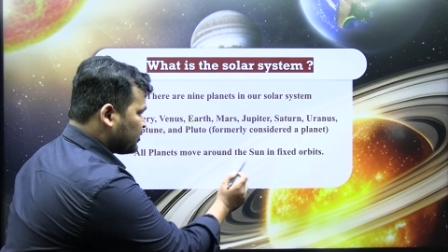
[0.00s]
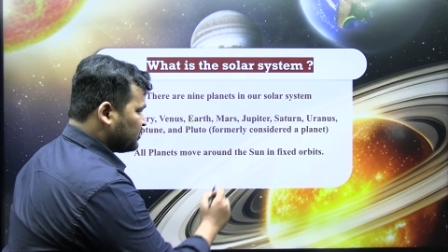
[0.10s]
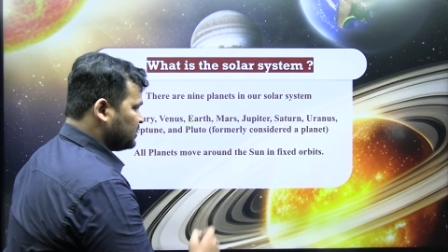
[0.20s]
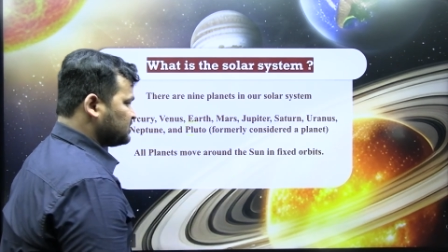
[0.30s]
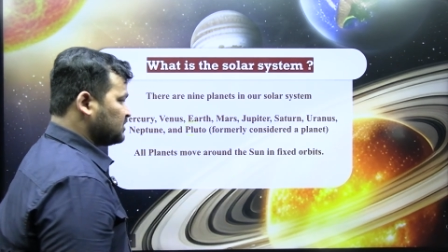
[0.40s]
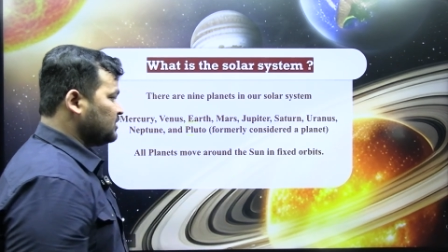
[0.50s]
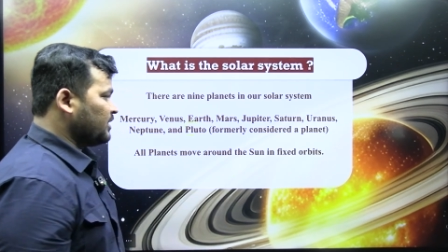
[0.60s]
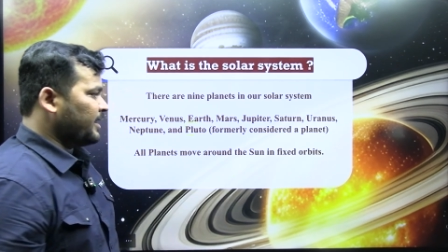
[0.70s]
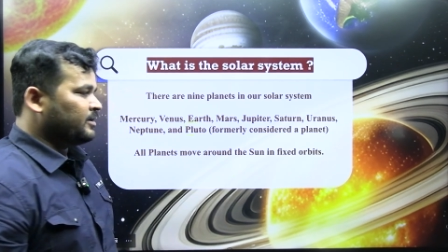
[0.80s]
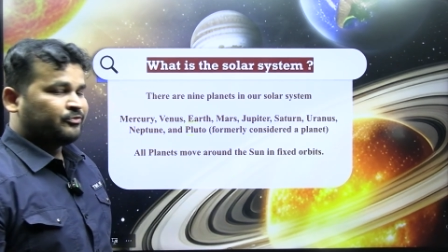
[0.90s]
around the
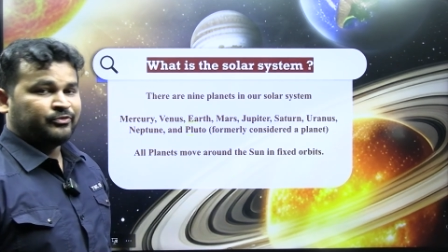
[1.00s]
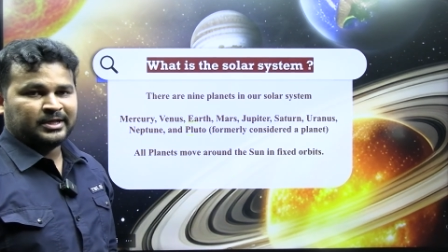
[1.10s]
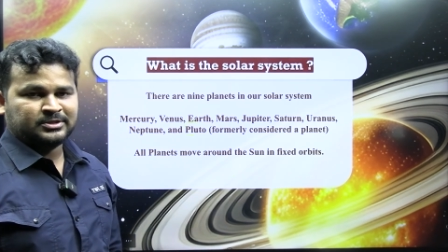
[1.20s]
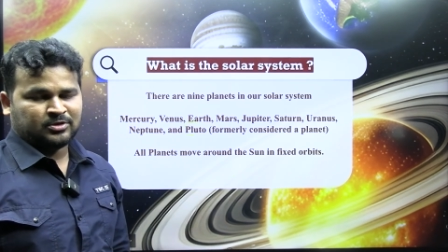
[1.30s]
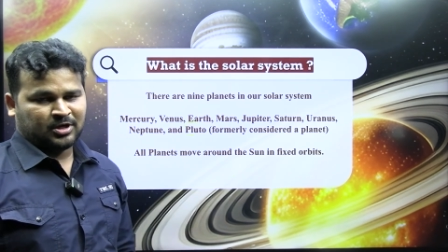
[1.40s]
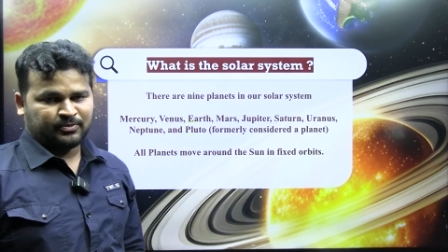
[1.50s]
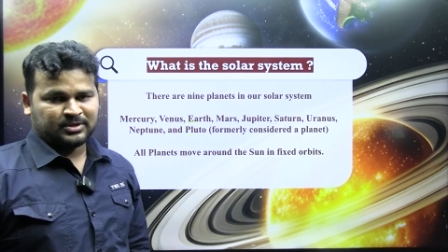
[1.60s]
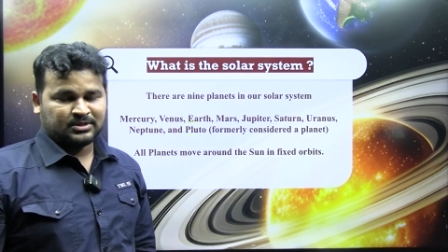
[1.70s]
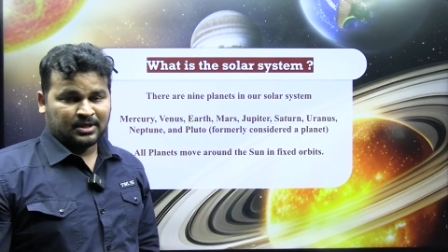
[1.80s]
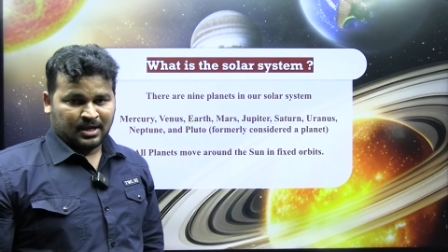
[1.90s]
sun in fixed
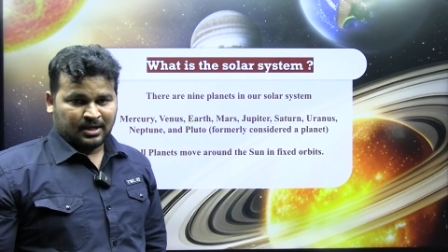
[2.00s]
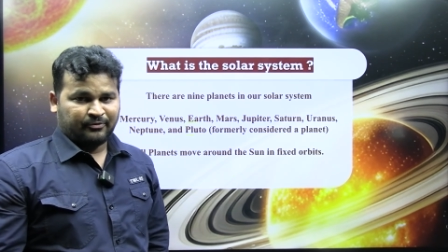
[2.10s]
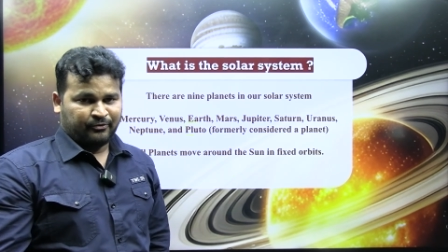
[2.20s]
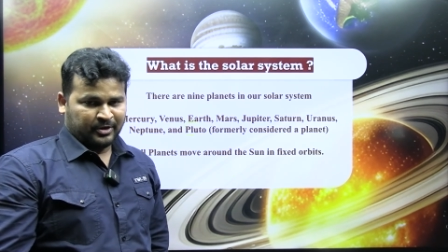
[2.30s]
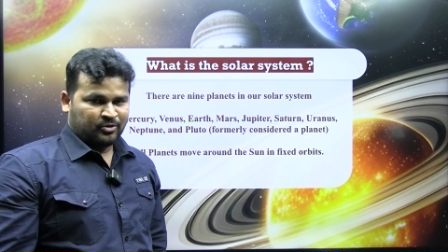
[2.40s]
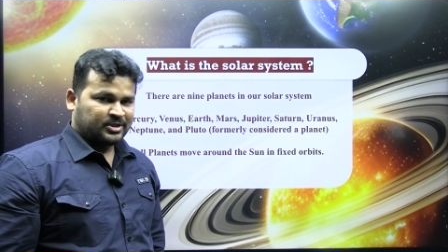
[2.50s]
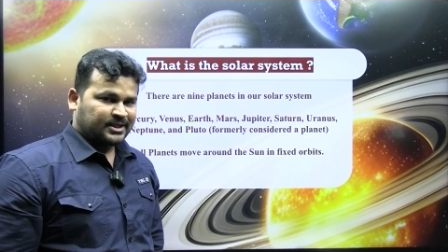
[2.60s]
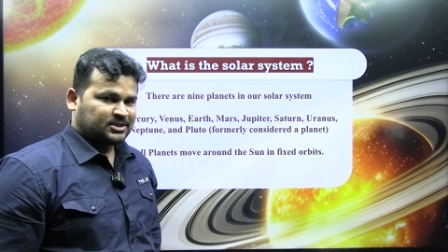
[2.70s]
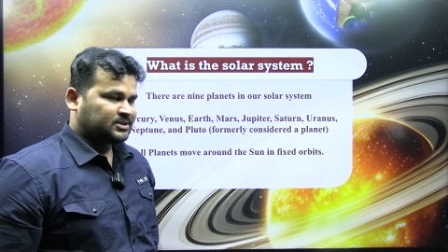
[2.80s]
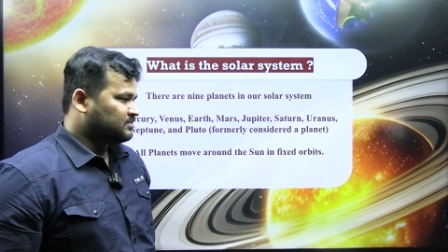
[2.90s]
orbits. We know
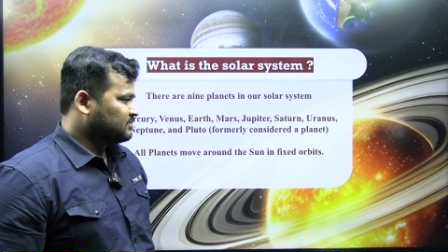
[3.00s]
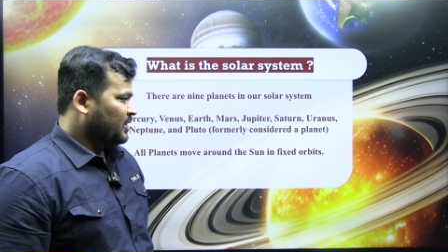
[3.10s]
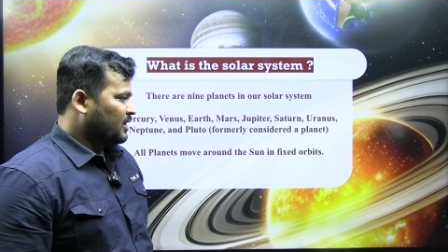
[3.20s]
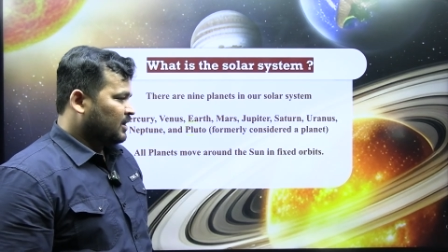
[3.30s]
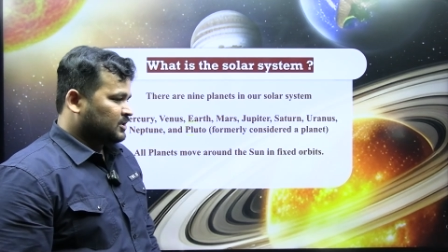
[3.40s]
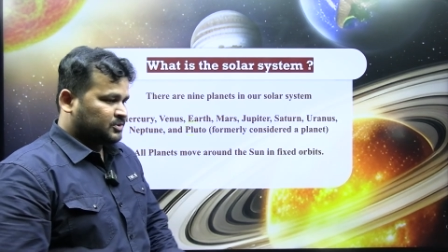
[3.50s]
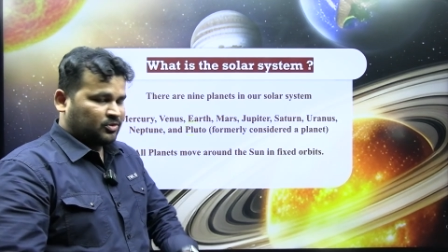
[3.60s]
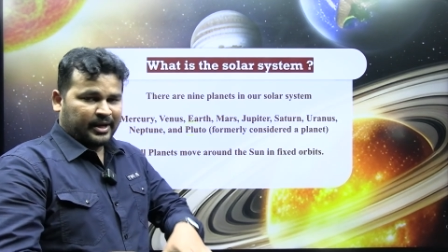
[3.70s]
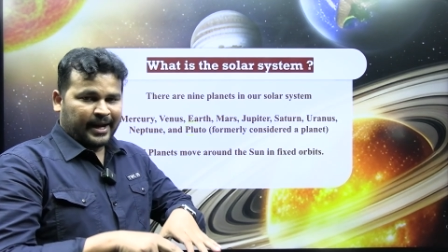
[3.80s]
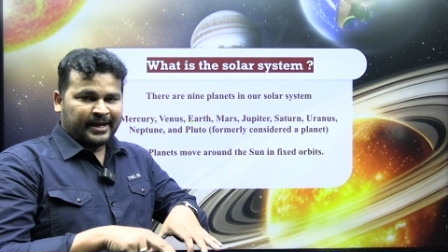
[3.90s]
that.
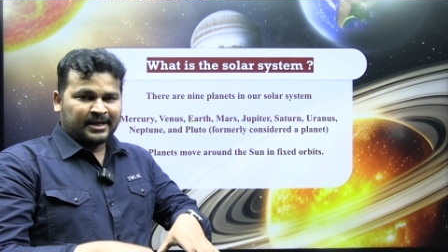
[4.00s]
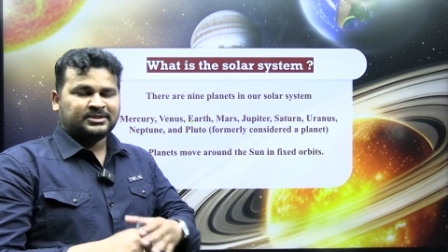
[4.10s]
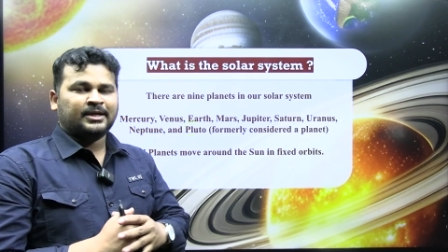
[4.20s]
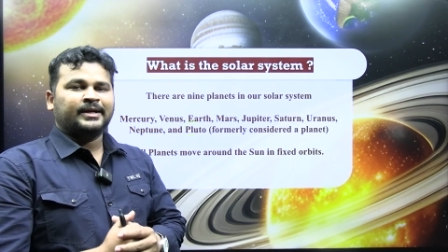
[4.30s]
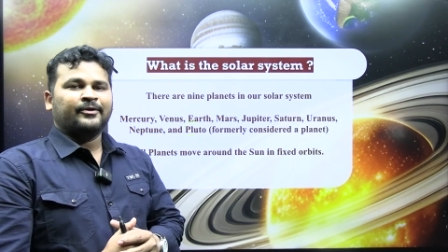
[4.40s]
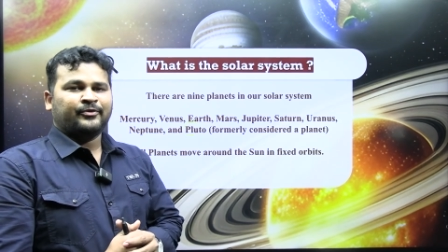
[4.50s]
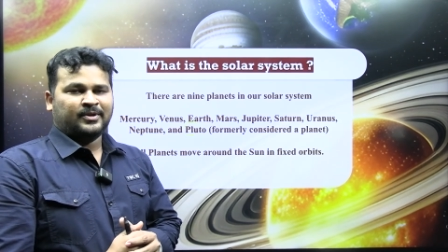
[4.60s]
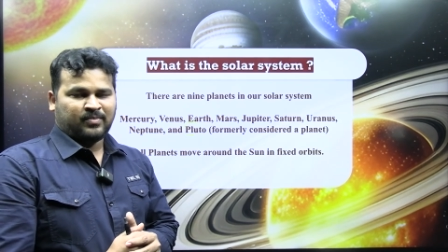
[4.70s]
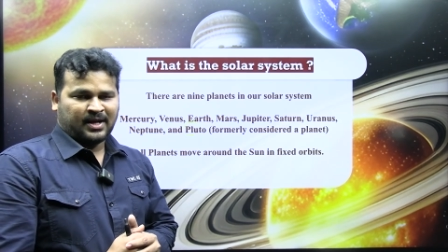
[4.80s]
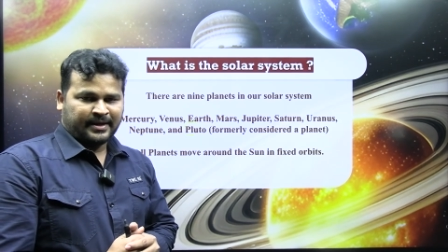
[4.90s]
So each and
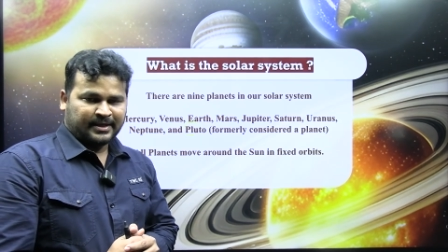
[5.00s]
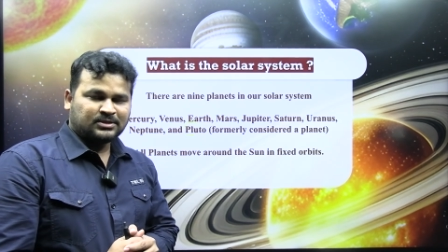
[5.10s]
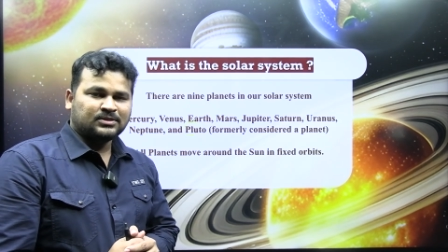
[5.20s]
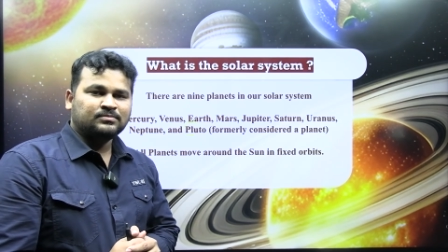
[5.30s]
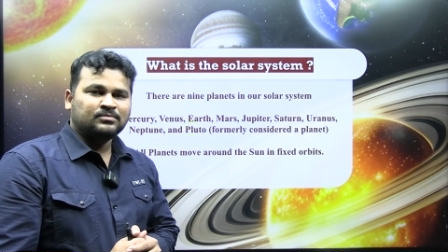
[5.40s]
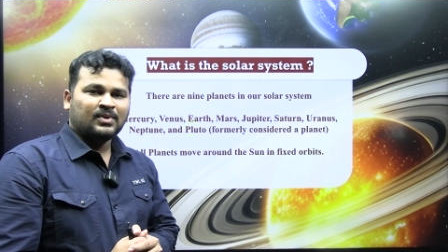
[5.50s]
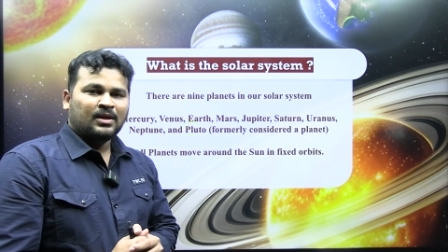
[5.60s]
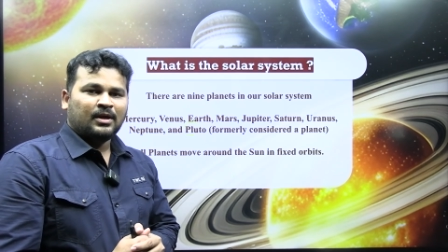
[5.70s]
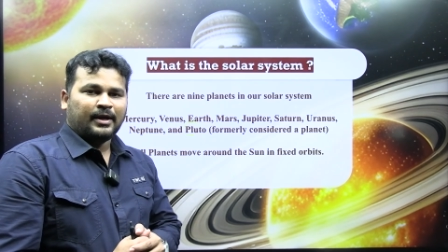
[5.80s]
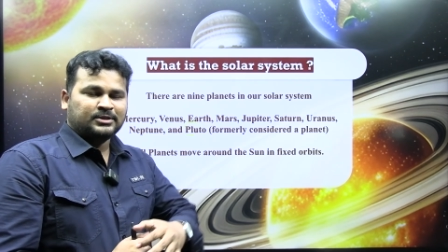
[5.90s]
every planet
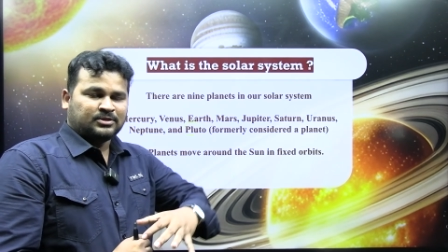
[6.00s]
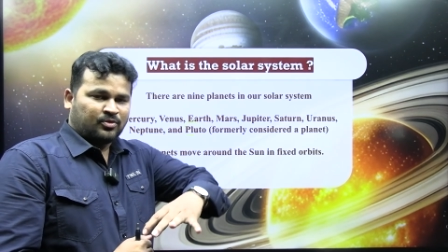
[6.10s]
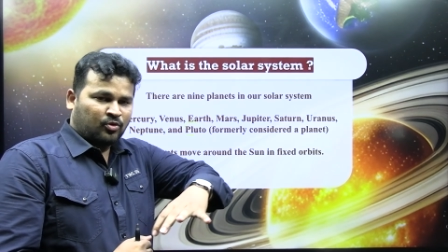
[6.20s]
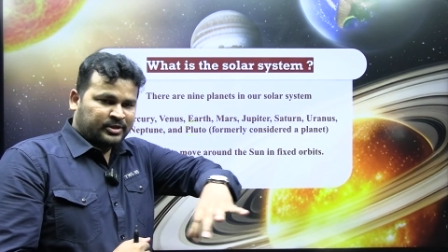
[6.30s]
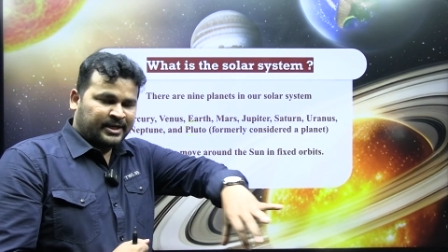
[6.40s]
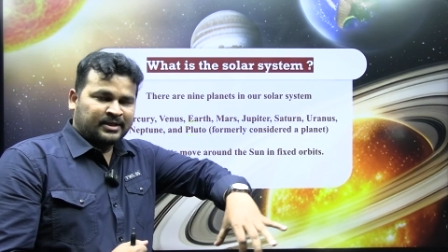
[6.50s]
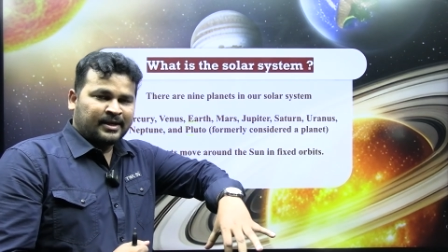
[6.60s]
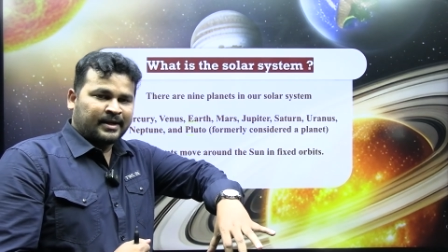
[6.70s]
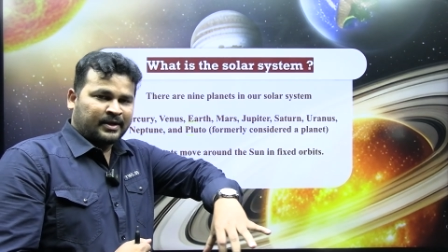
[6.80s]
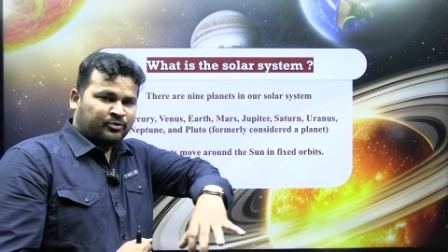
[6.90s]
is
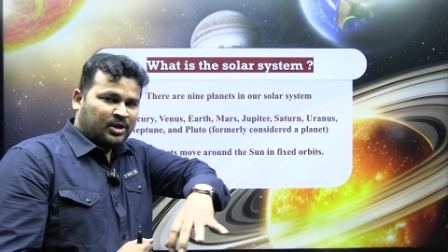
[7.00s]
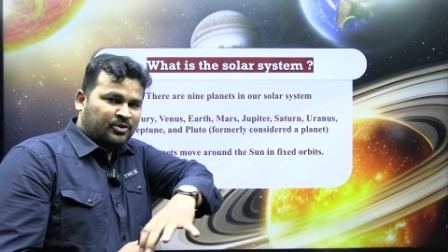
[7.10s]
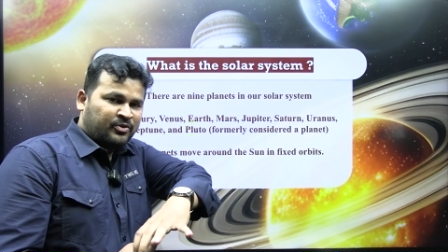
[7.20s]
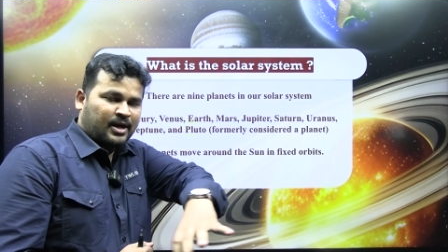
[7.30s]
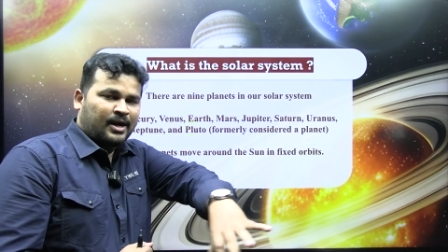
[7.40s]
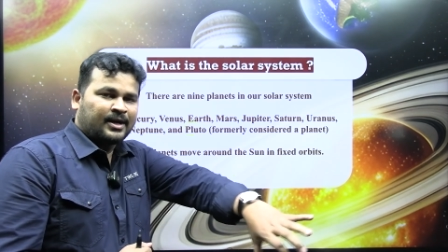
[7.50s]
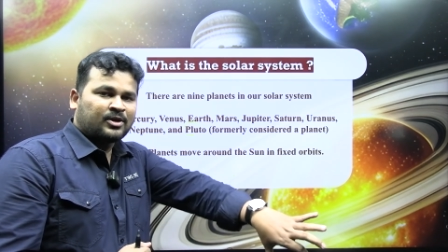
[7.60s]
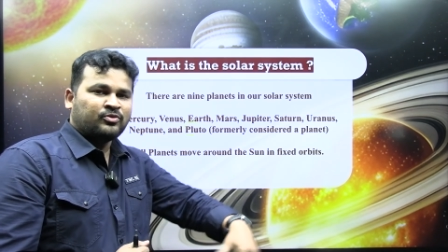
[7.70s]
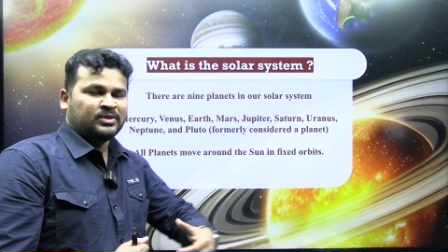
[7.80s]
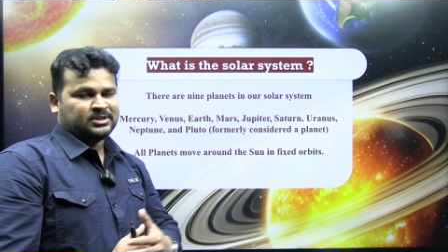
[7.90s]
rotating and revolving
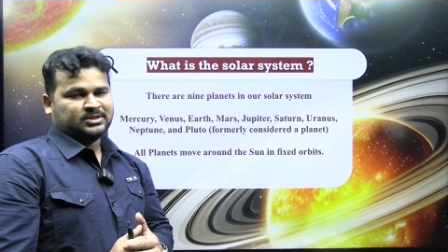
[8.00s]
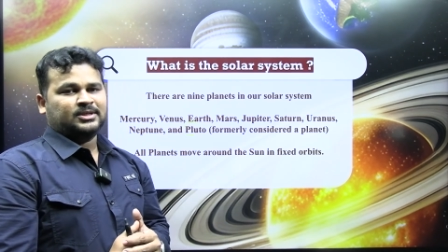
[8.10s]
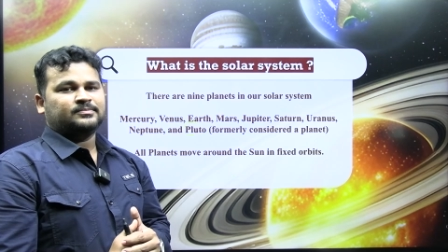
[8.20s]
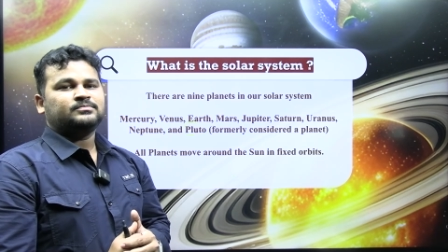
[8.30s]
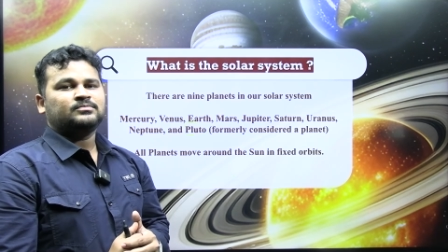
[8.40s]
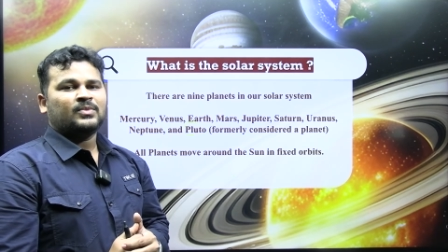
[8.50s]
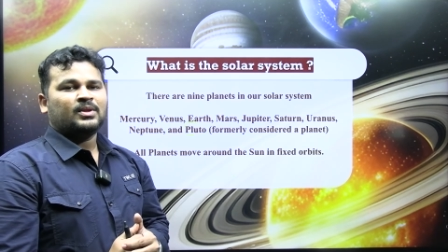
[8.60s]
around the sun.